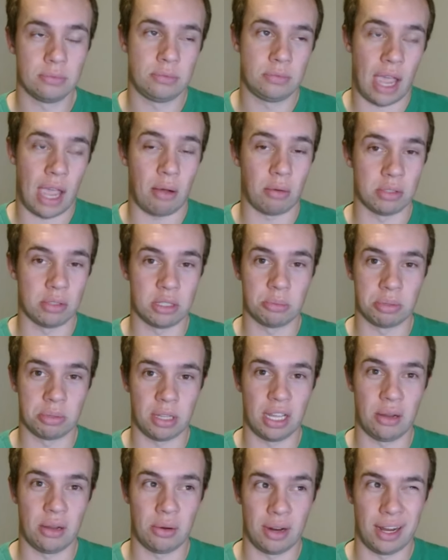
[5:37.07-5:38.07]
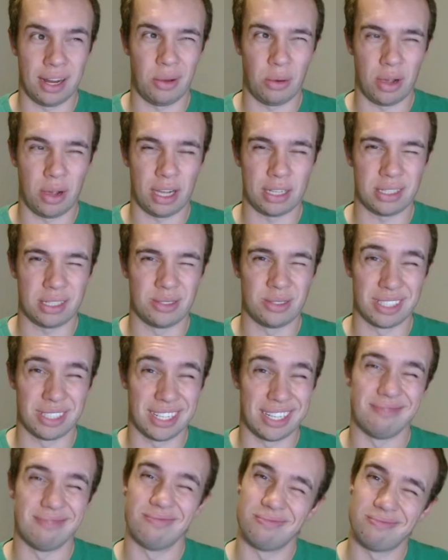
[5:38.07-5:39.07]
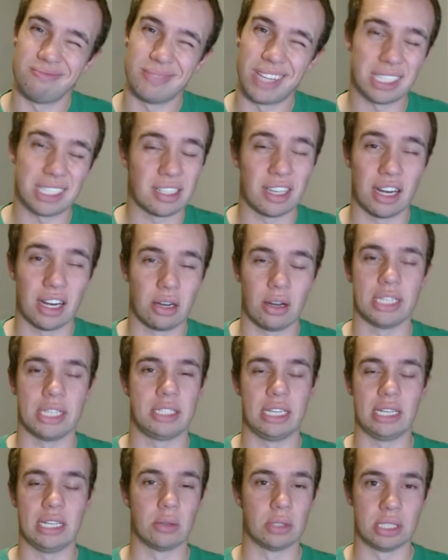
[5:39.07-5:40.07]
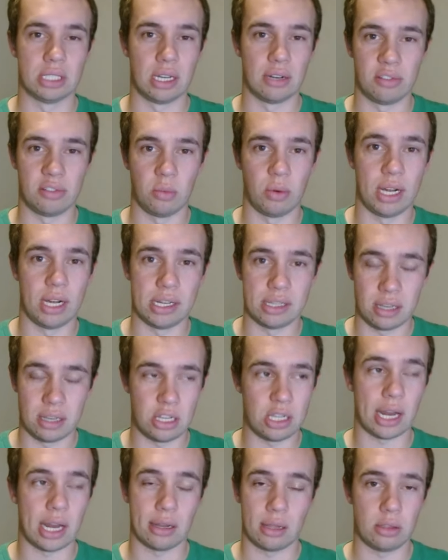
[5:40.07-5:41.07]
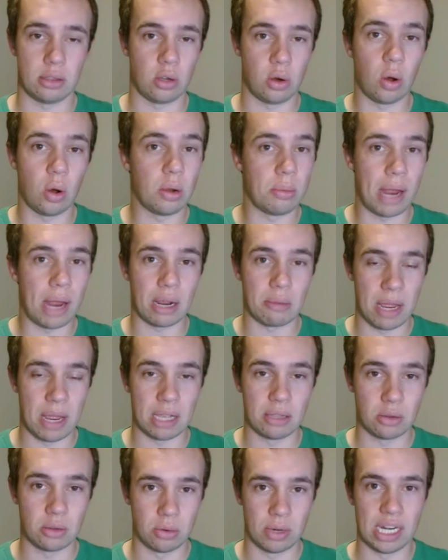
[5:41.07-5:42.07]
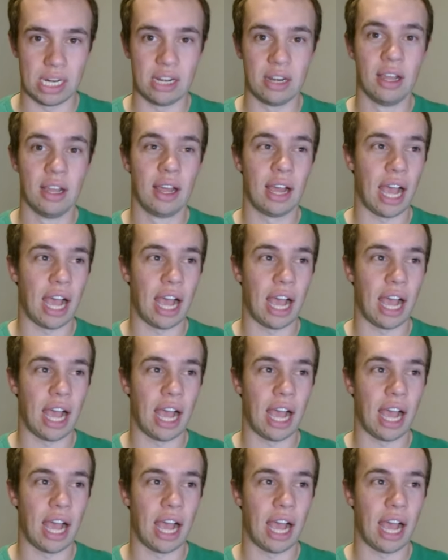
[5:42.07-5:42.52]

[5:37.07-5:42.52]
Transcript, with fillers: that was a play where I watched and was like, that's not a great sequence there from Whittington. You got to let the quarterback make the read.